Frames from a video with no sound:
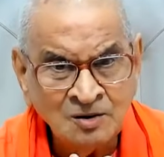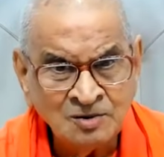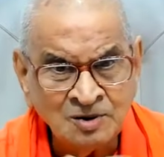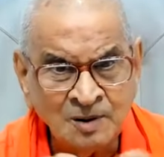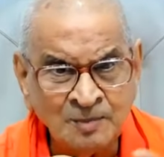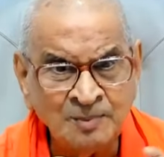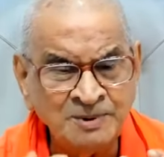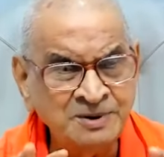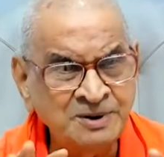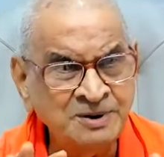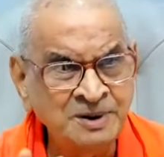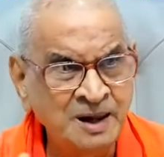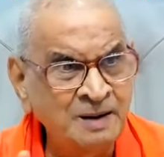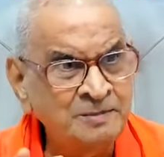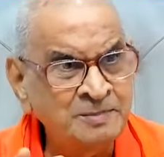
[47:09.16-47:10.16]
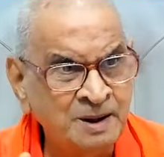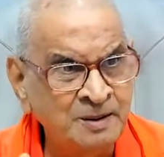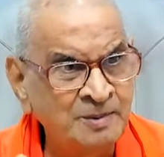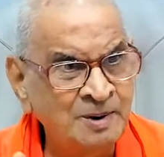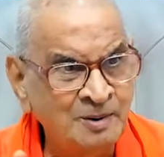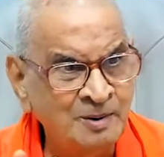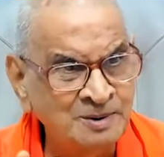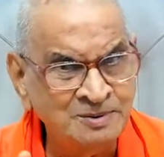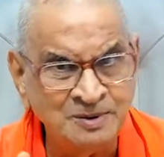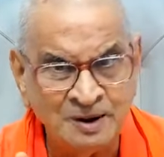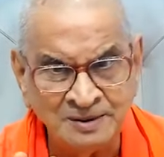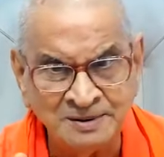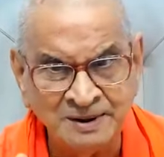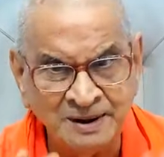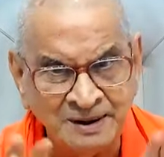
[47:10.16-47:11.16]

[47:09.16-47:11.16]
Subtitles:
Suppose the name table was not